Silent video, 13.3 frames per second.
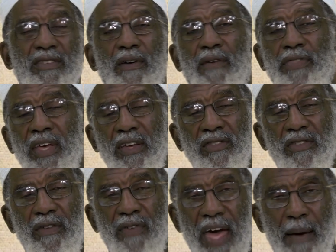kinds of
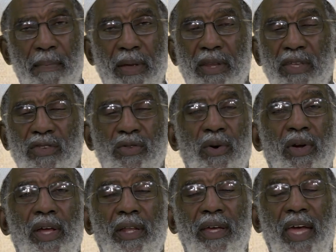things have happened
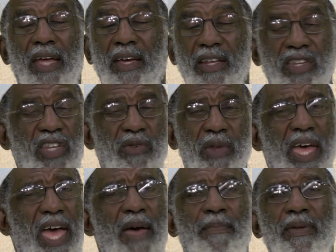historically and
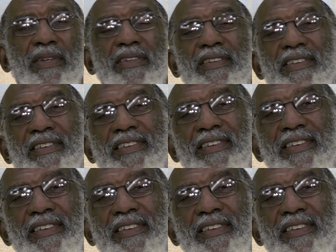continue to happen.